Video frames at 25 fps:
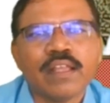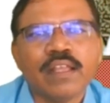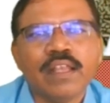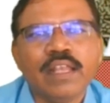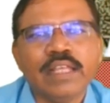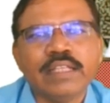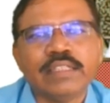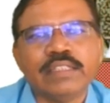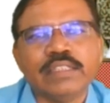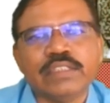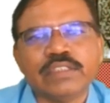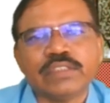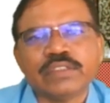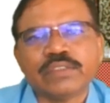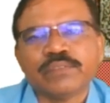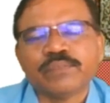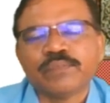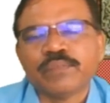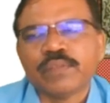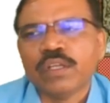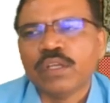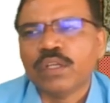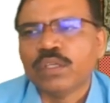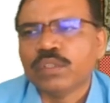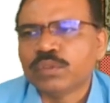Like this.
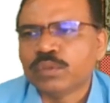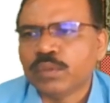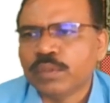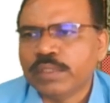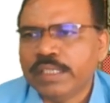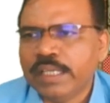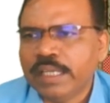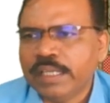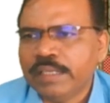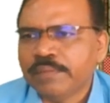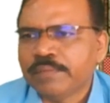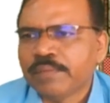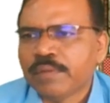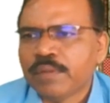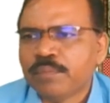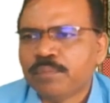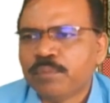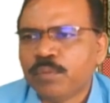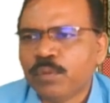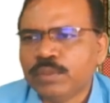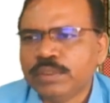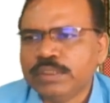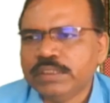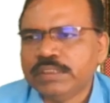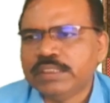So here
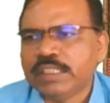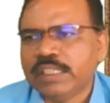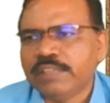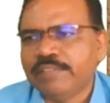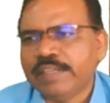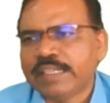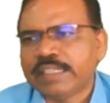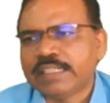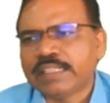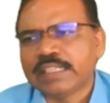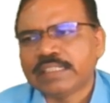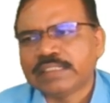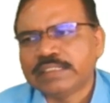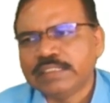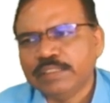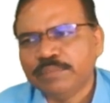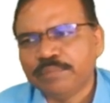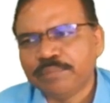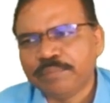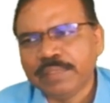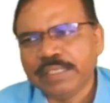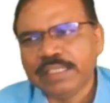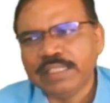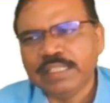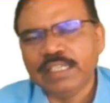position vector
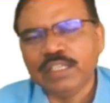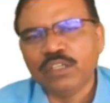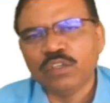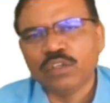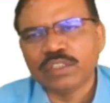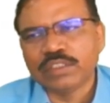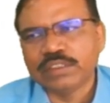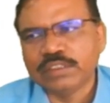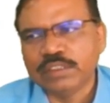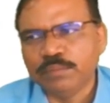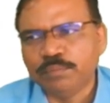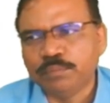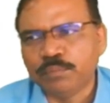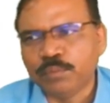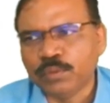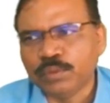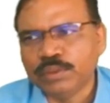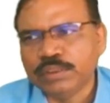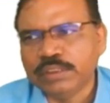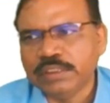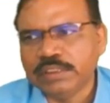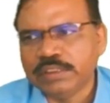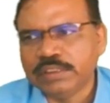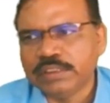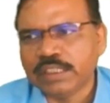simply denotes the
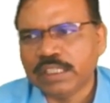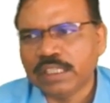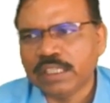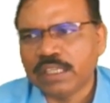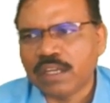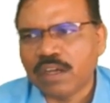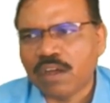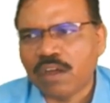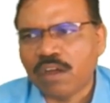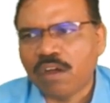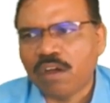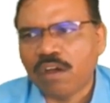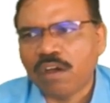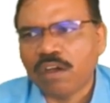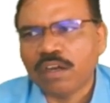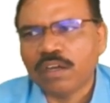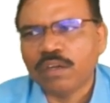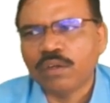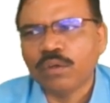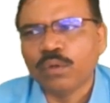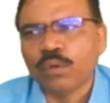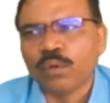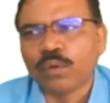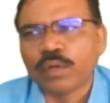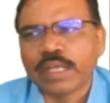position or
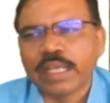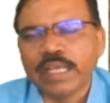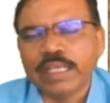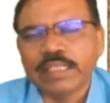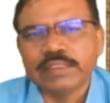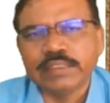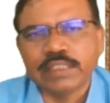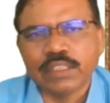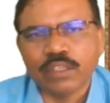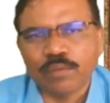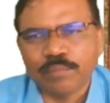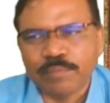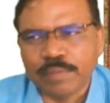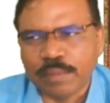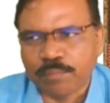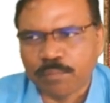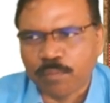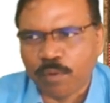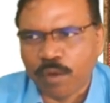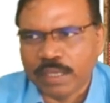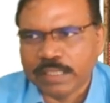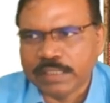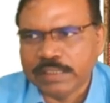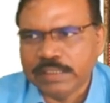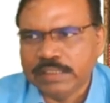location of a
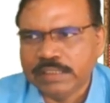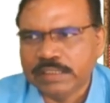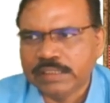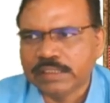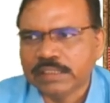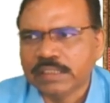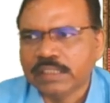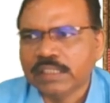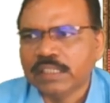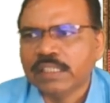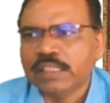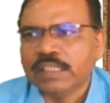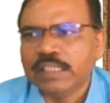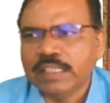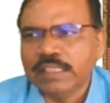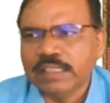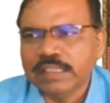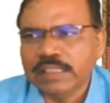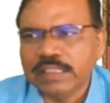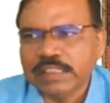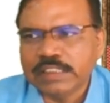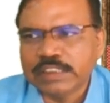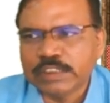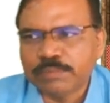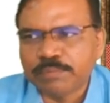point
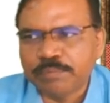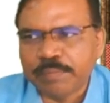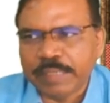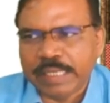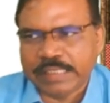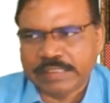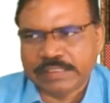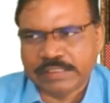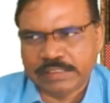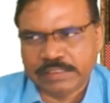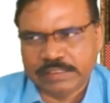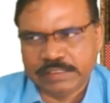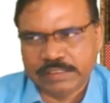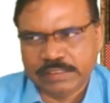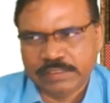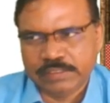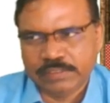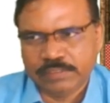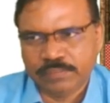in the space